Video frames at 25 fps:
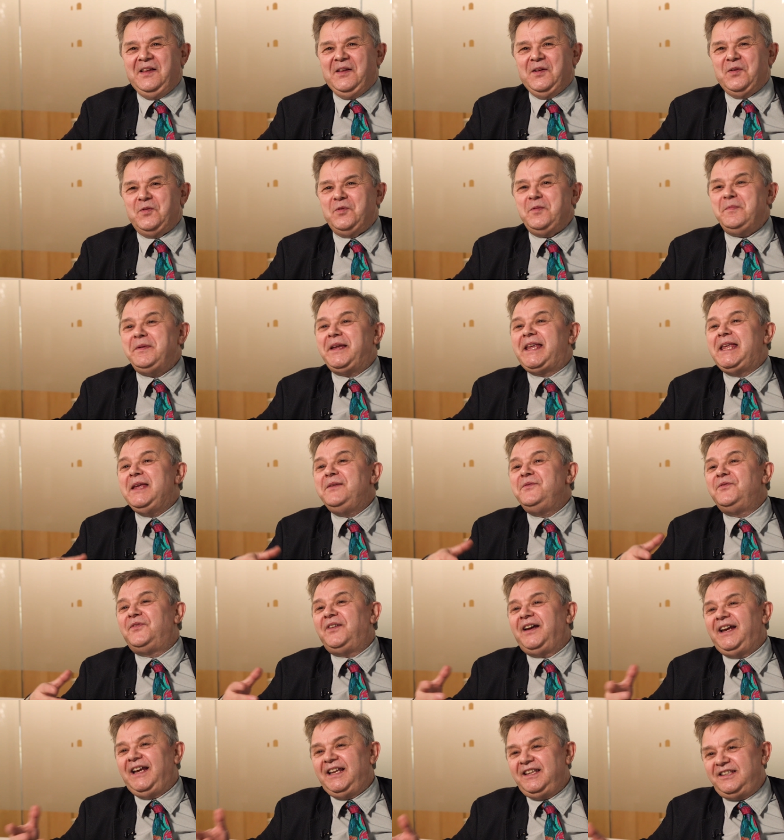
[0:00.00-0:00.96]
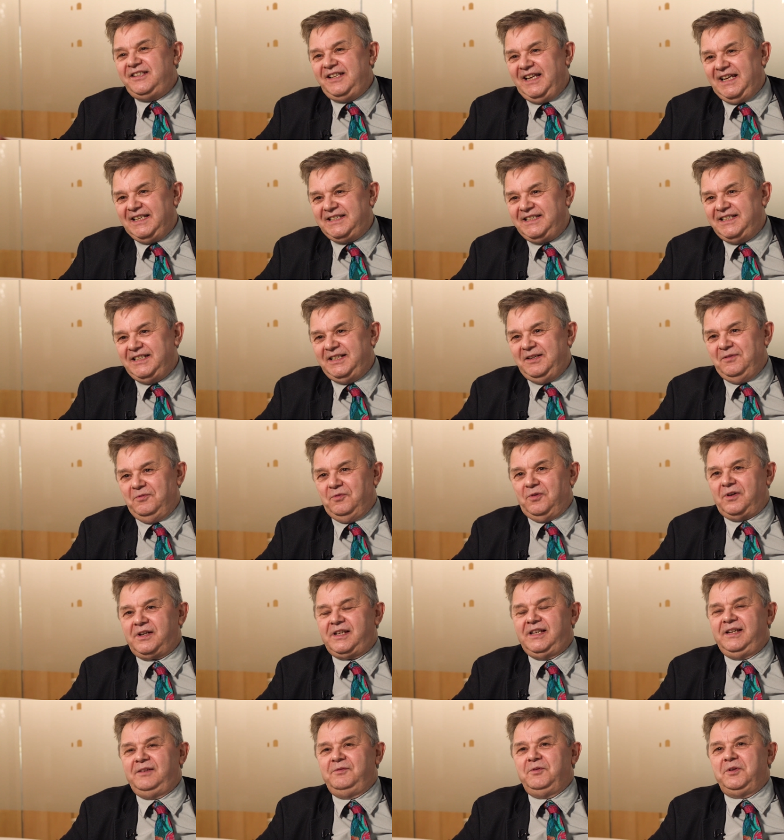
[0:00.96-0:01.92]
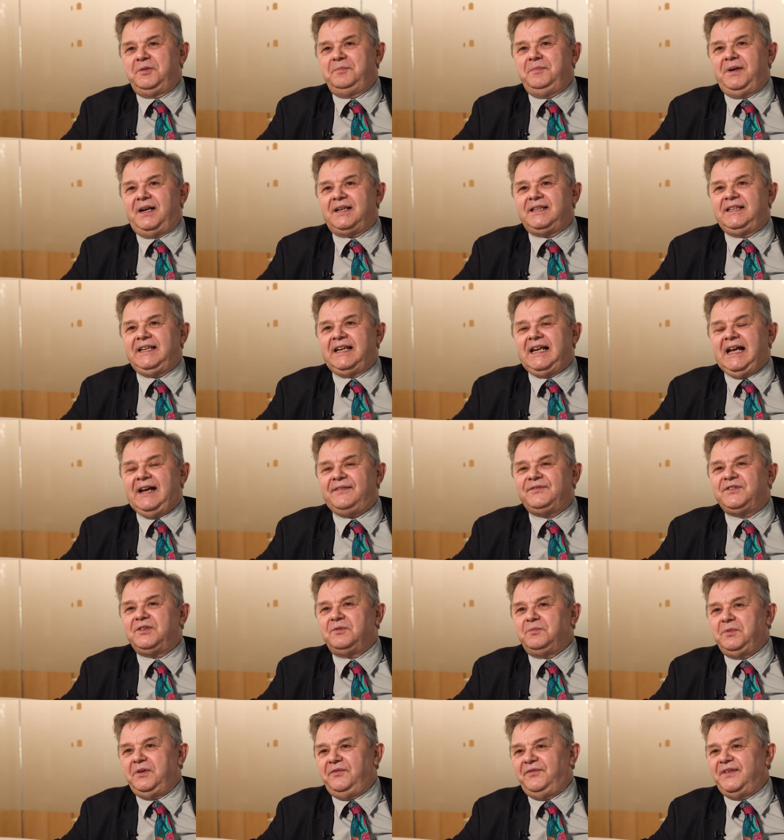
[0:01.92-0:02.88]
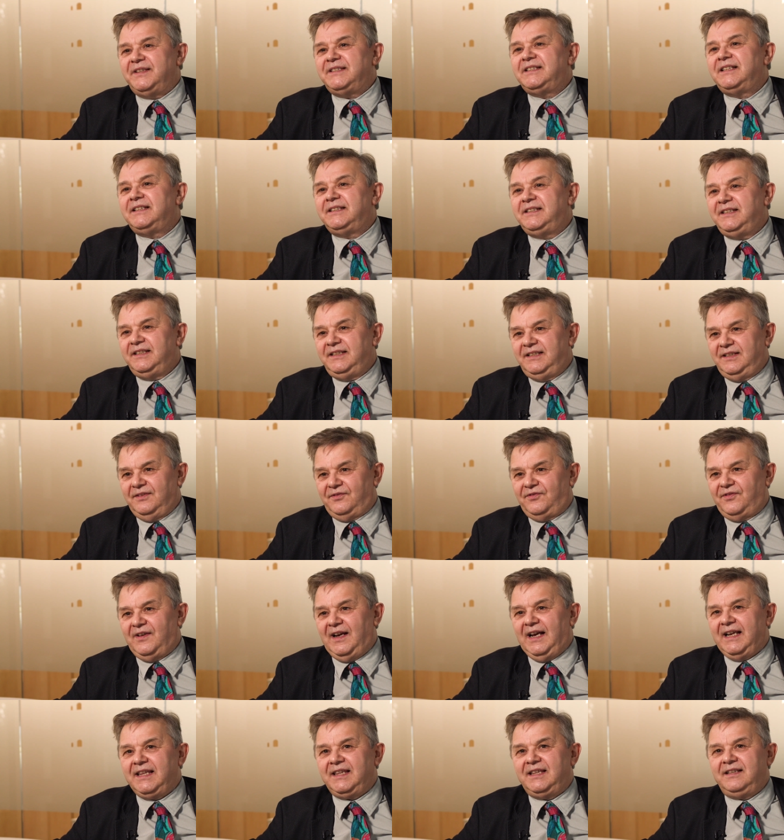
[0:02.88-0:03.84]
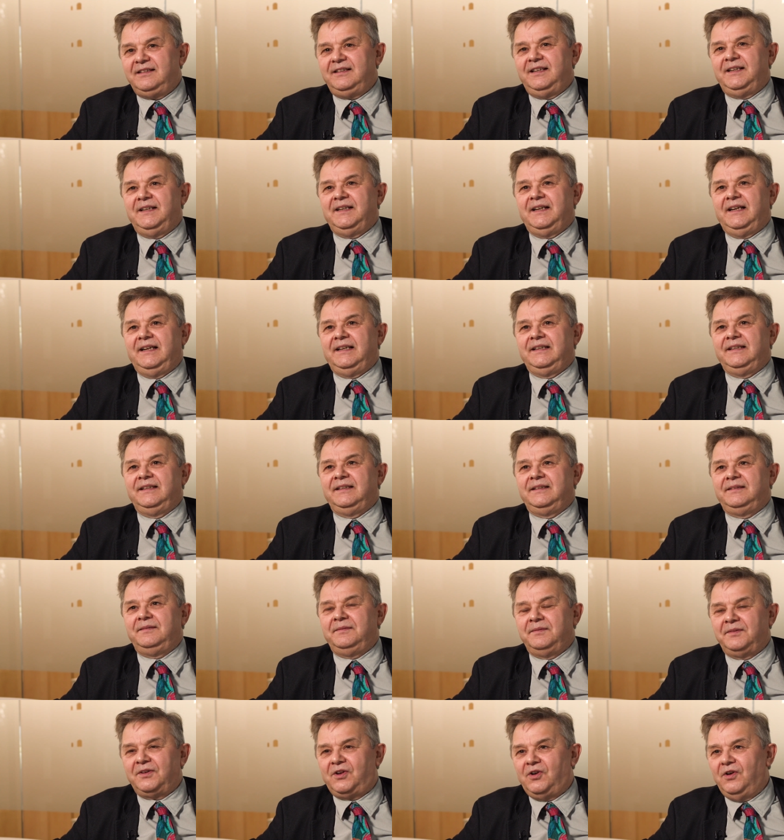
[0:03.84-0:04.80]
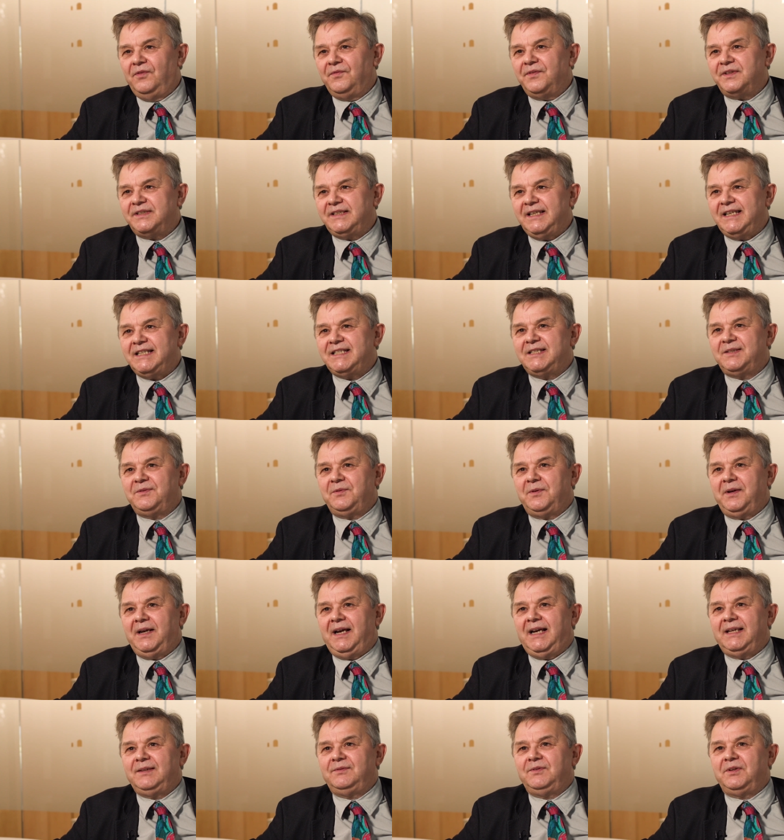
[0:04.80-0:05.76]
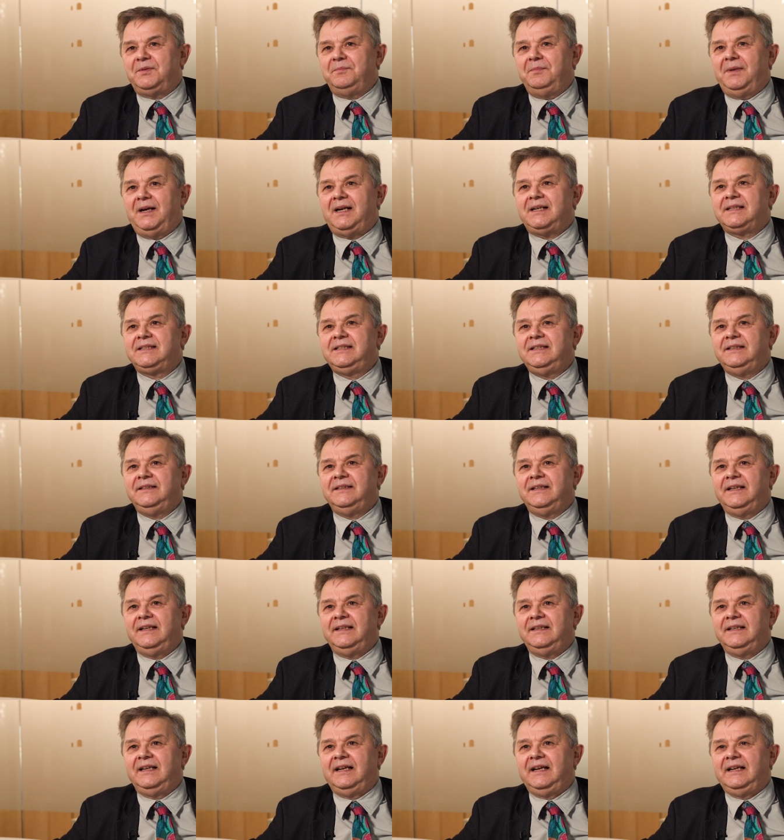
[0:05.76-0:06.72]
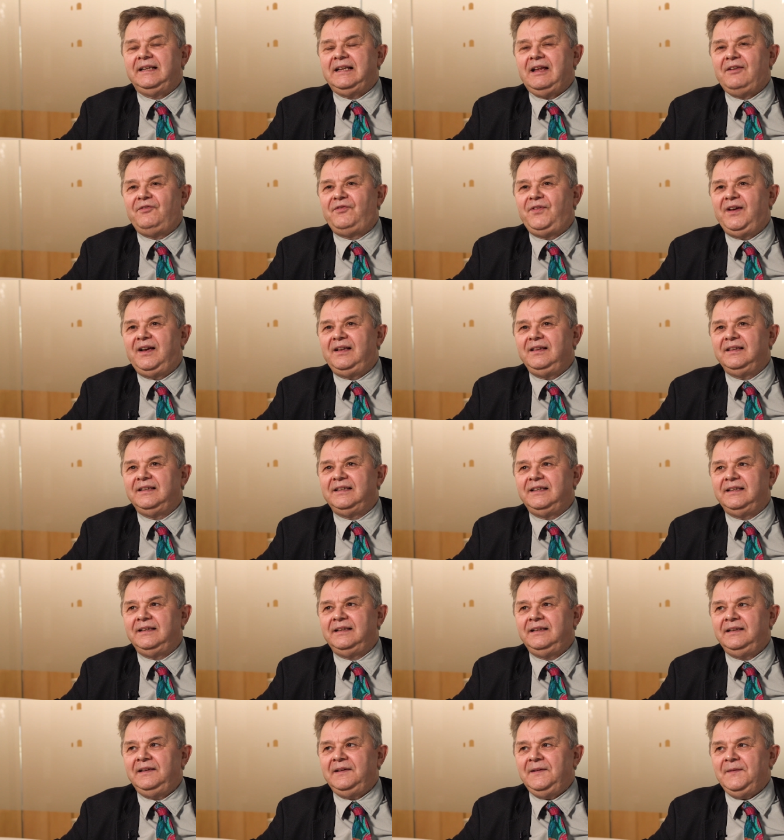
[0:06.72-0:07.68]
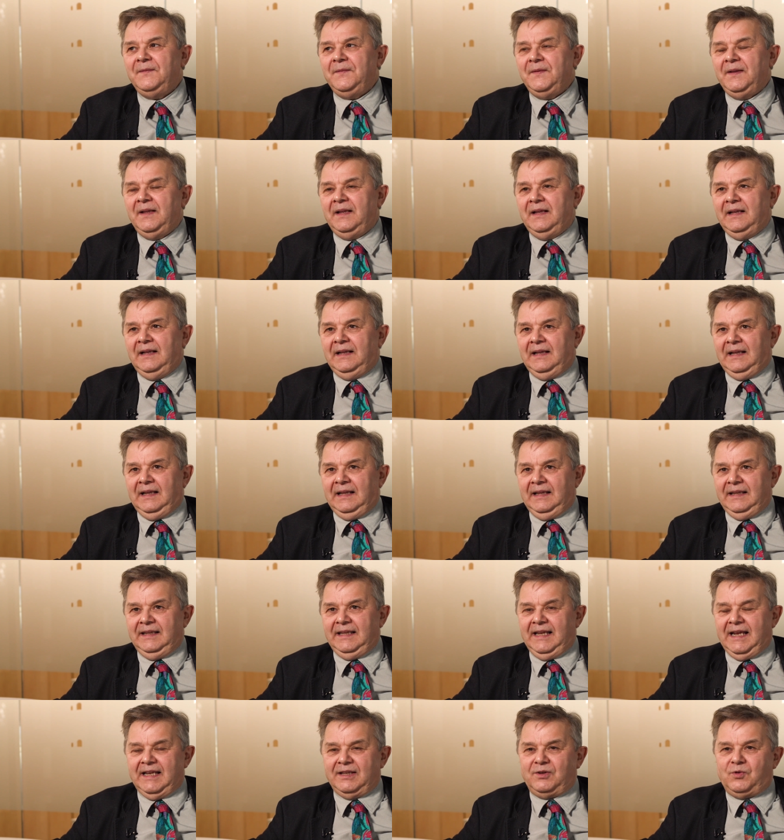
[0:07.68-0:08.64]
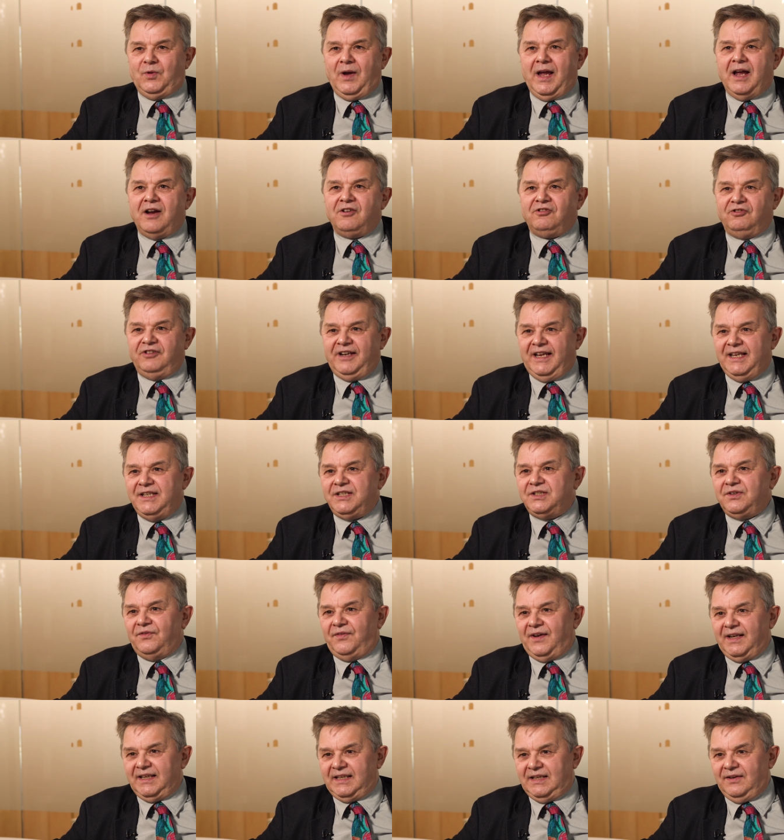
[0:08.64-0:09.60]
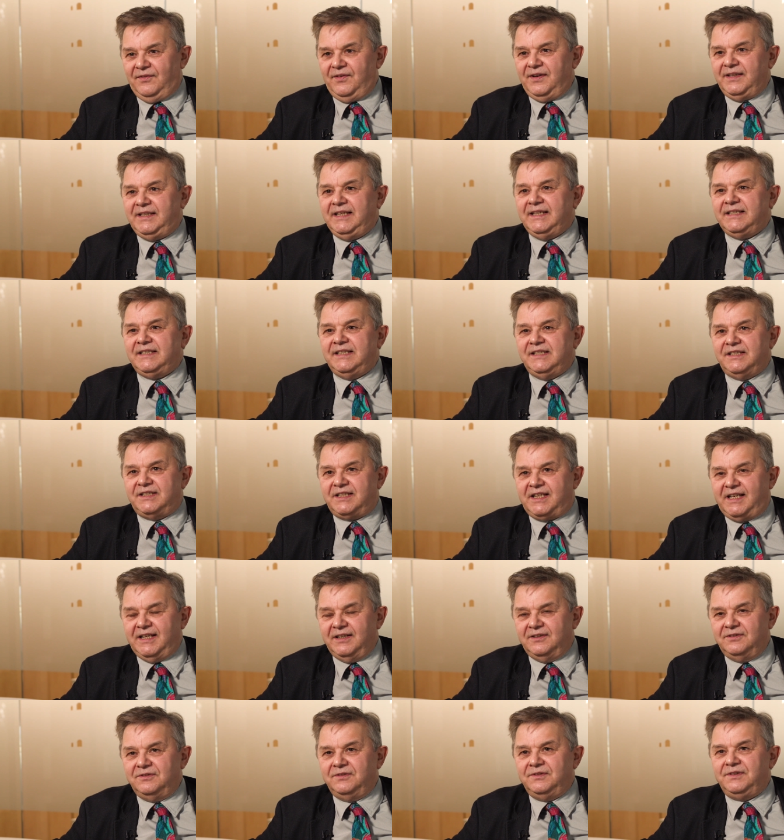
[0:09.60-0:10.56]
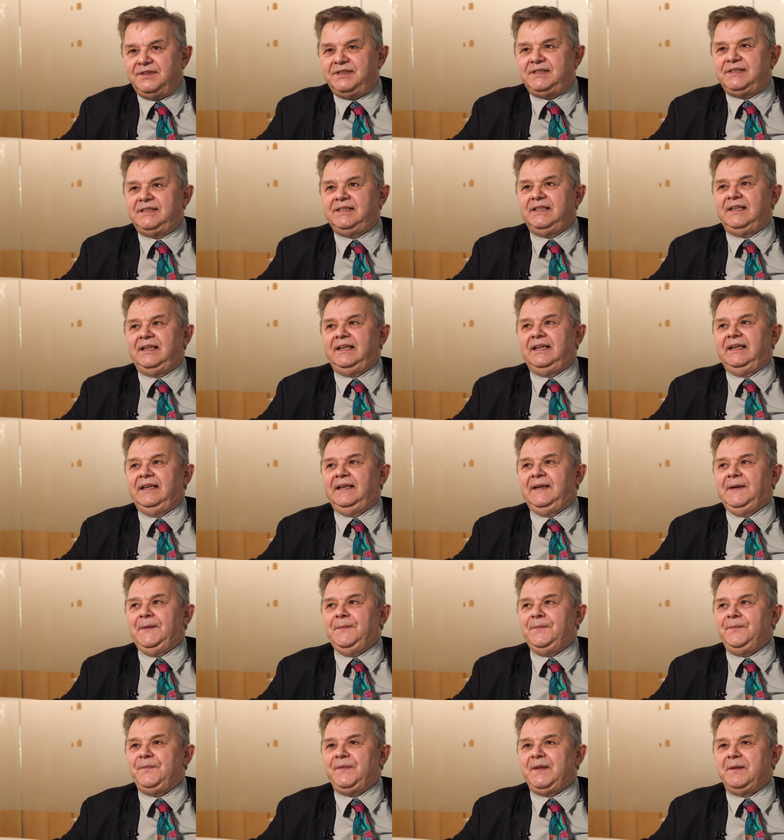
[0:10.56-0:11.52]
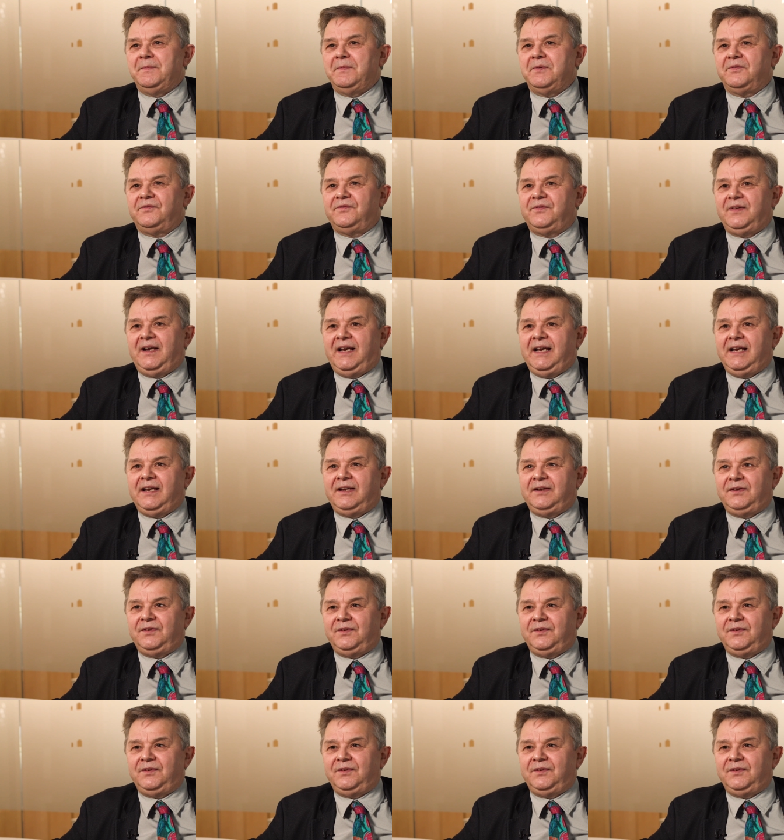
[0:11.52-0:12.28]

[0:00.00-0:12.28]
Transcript: We became very interested in working with Martec after we visited the factory and the conversations we had with Martin, and I felt that they had quite a range of activities and skills. They were very